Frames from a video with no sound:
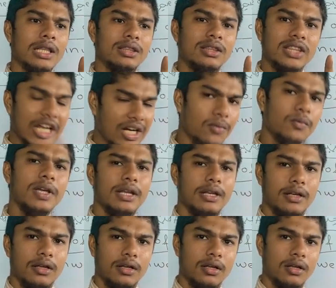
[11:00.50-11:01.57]

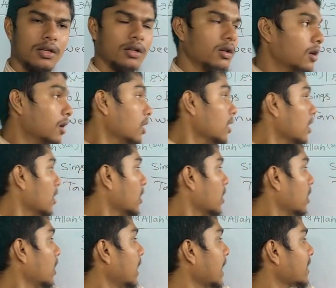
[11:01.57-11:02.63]
tanween,
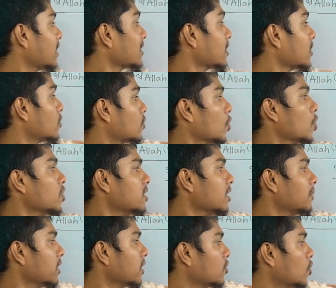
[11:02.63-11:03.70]
like do
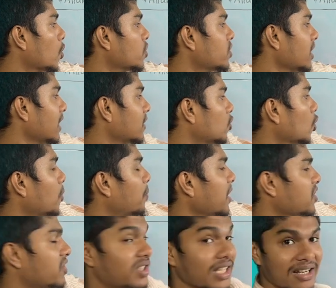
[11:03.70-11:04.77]
jabar, zer, do
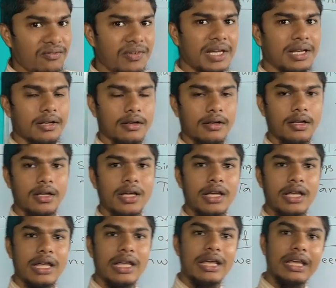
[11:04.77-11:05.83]
pesh, tanween
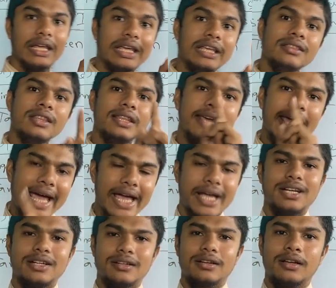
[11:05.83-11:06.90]
in the
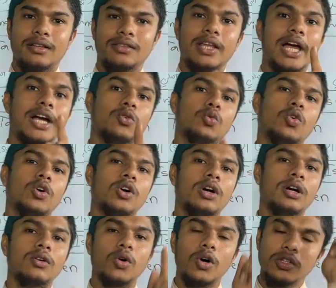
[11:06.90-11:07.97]
end, that
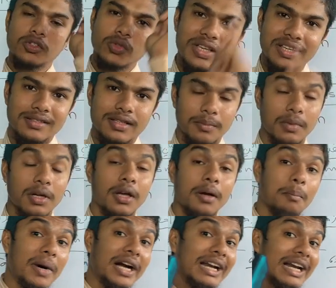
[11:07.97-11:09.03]
word also ism.
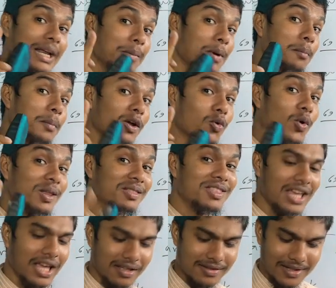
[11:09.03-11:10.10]
But remember one
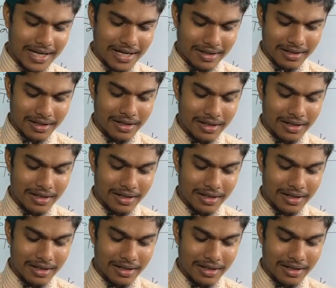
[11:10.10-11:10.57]
thing, that